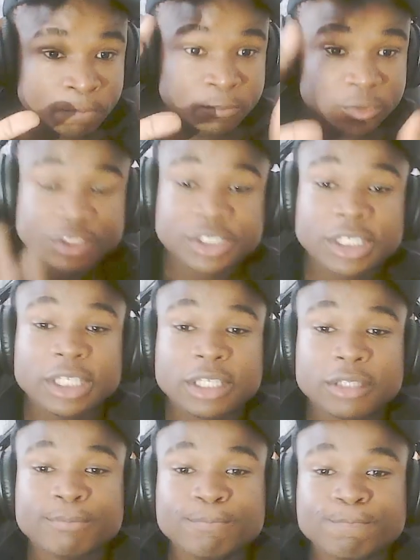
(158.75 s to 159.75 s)

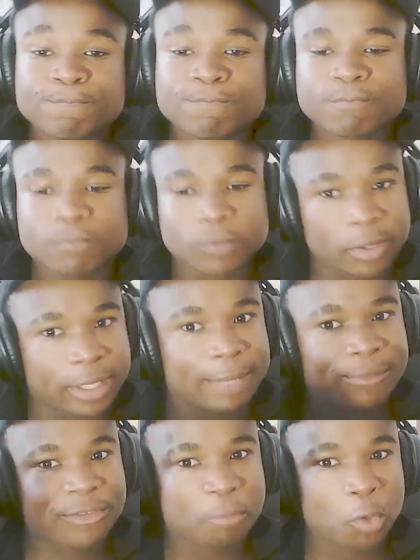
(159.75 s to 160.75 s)
she. Okay,
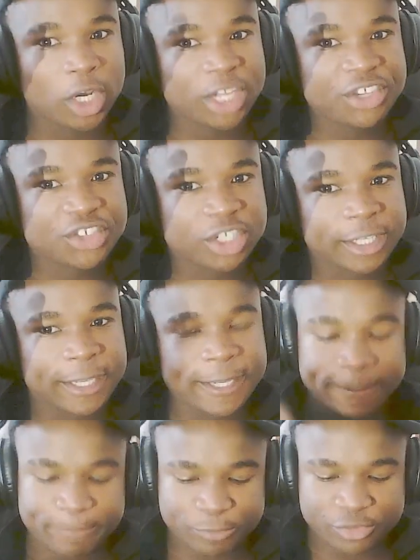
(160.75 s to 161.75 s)
I'm spoiling shit
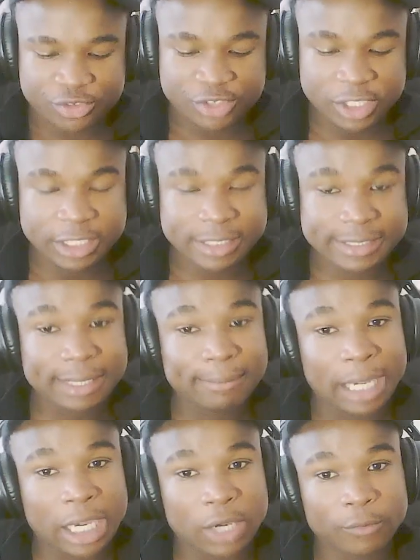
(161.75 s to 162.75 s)
again. She
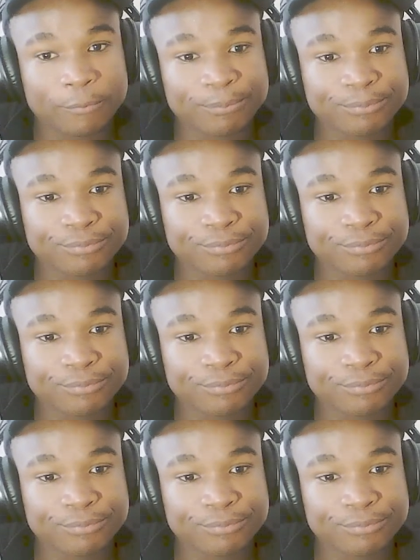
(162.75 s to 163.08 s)
somehow